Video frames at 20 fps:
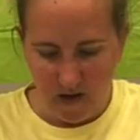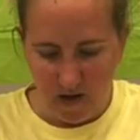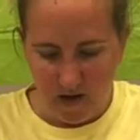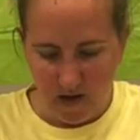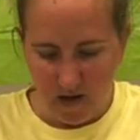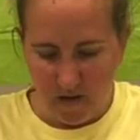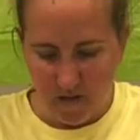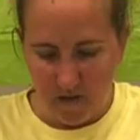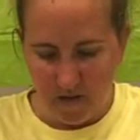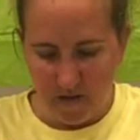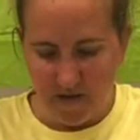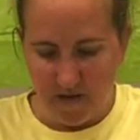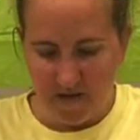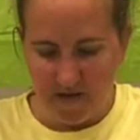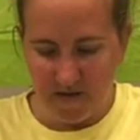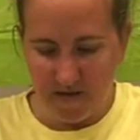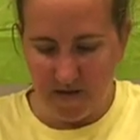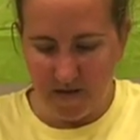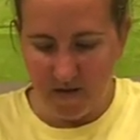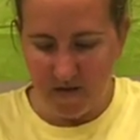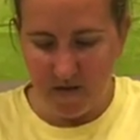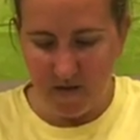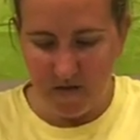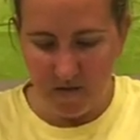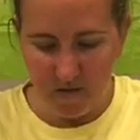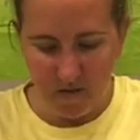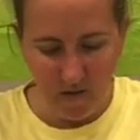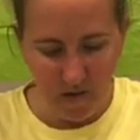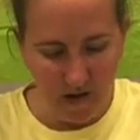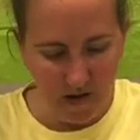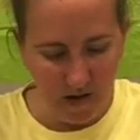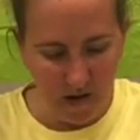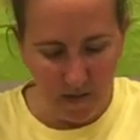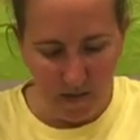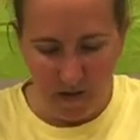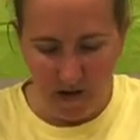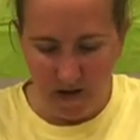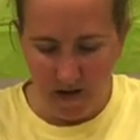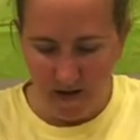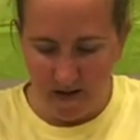And we're just going to do a couple
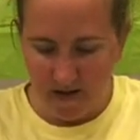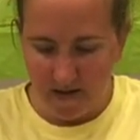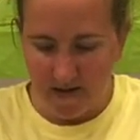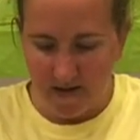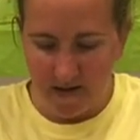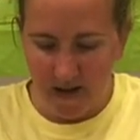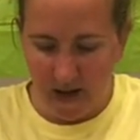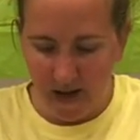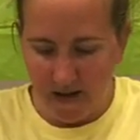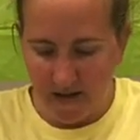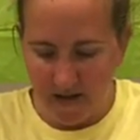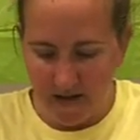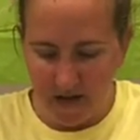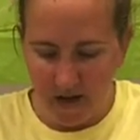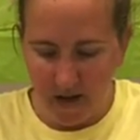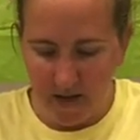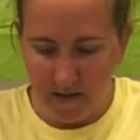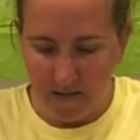letters at a time.